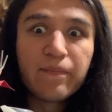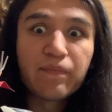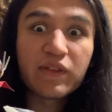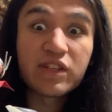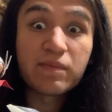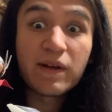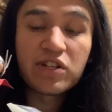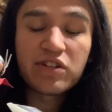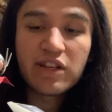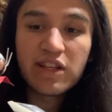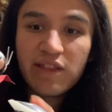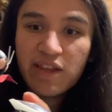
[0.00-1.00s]

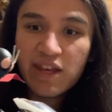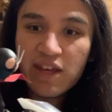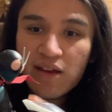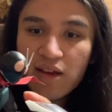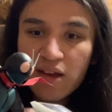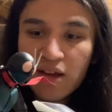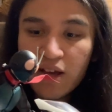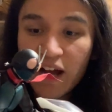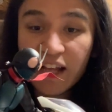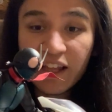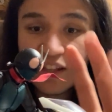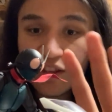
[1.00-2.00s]
Especially I
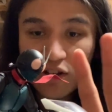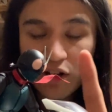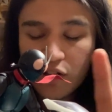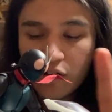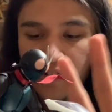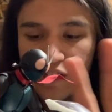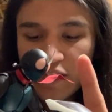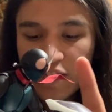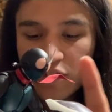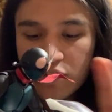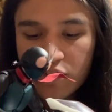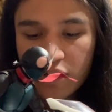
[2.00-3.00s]
like the color on
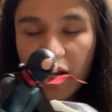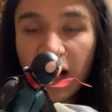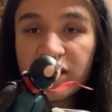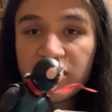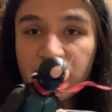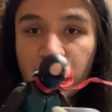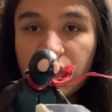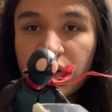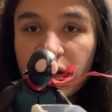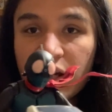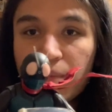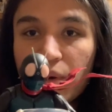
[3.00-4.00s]
each. I just really
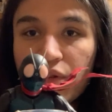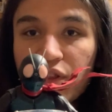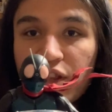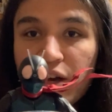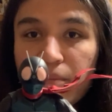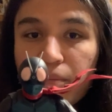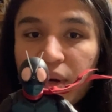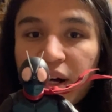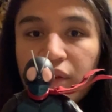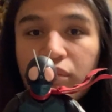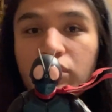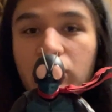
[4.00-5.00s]
like both of them, but I
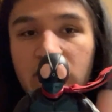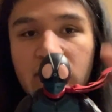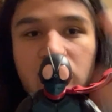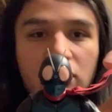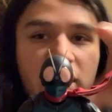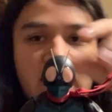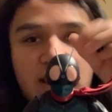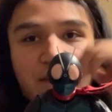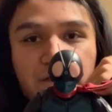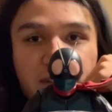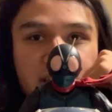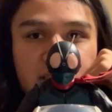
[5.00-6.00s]
really do like the
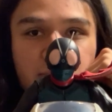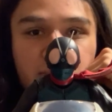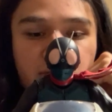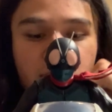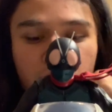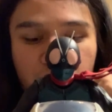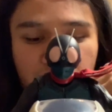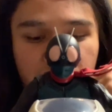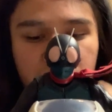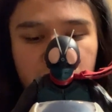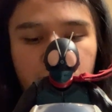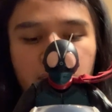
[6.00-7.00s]
flexible scarf on
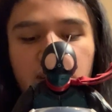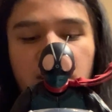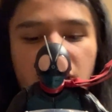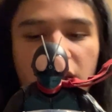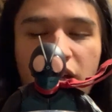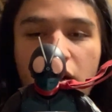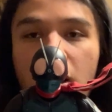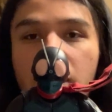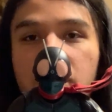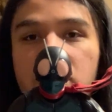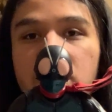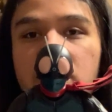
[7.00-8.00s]
this one, and
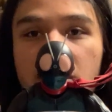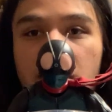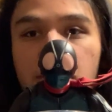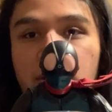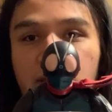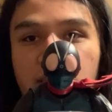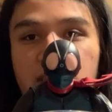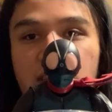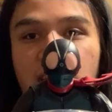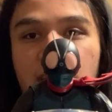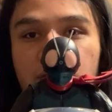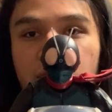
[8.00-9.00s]
obviously the ability to
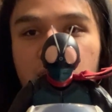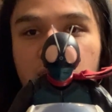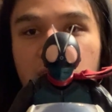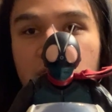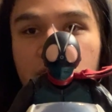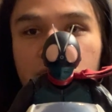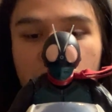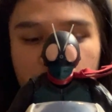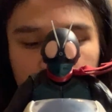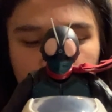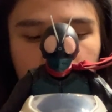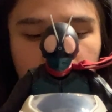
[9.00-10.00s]
have
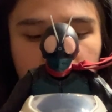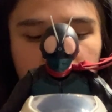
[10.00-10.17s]
interchangeable